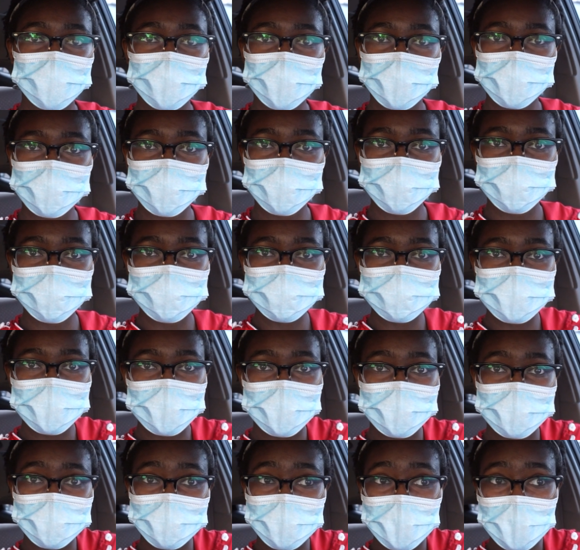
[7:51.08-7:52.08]
Tacos
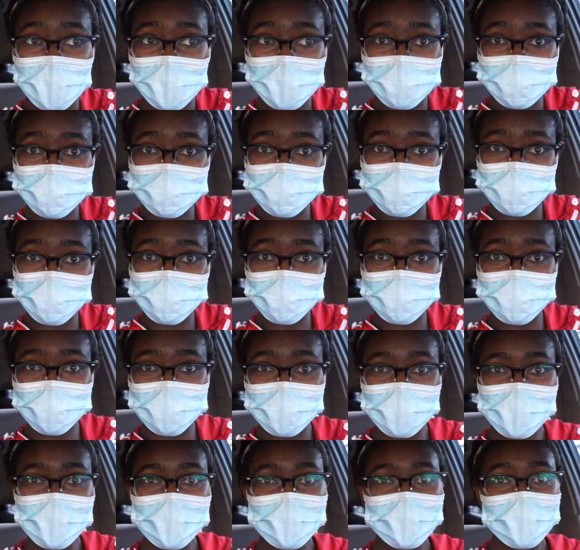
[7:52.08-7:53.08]
El
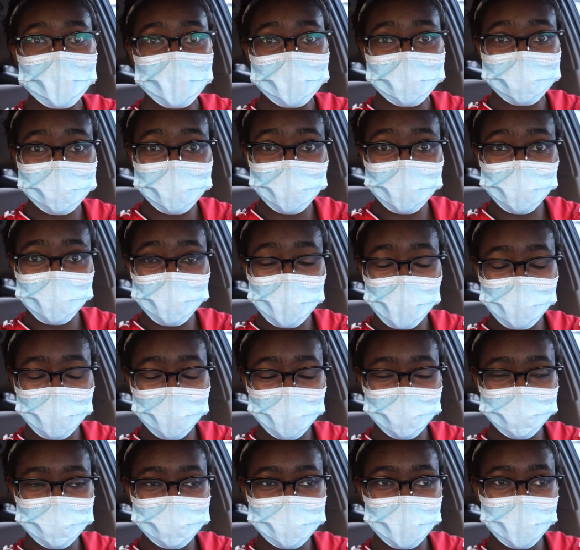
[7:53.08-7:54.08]
Asador. I don't know if
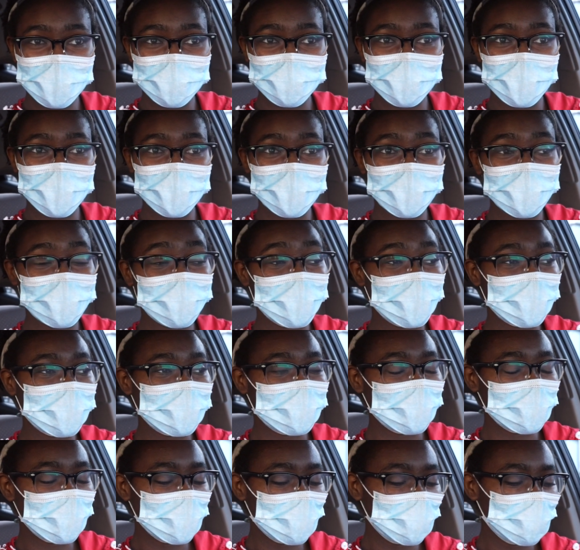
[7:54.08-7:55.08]
I'm saying that
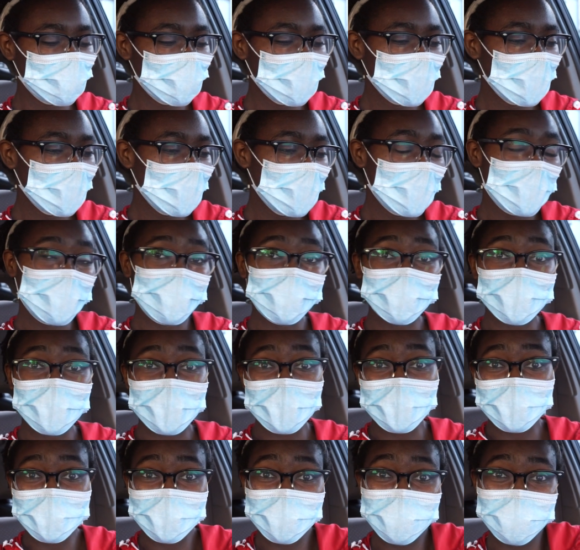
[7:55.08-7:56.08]
correctly,
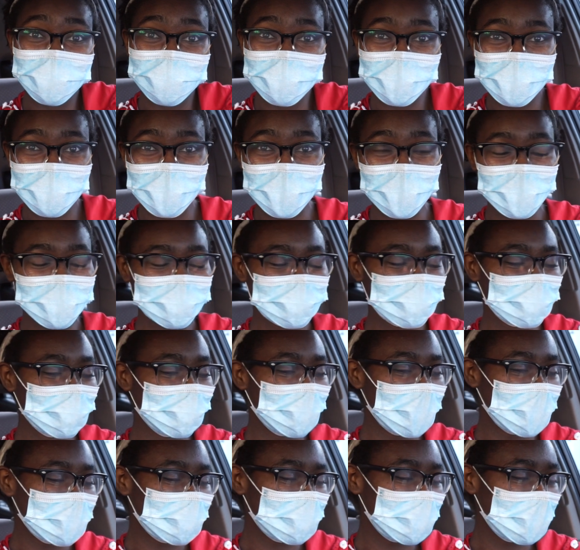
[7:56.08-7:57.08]
but that's the
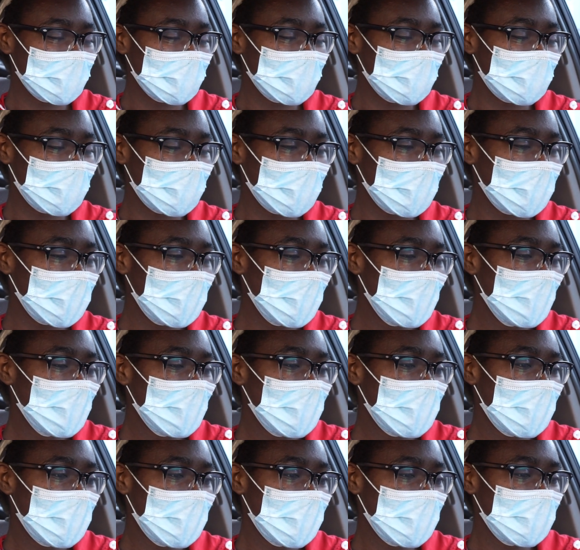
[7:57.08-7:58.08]
best I got.
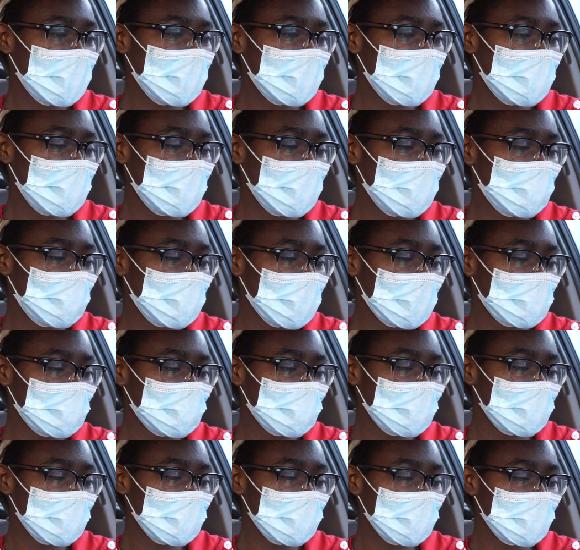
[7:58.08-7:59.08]
And the
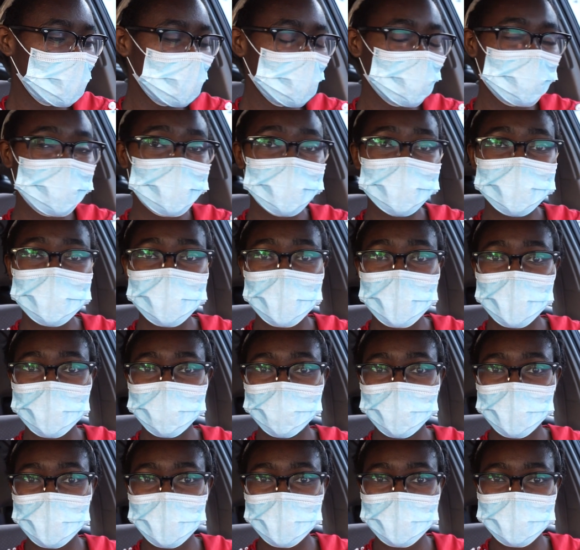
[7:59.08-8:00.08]
person lives
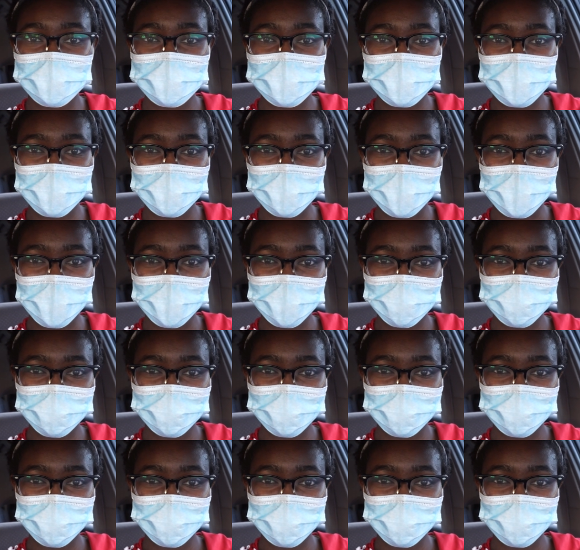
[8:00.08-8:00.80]
10 minutes away.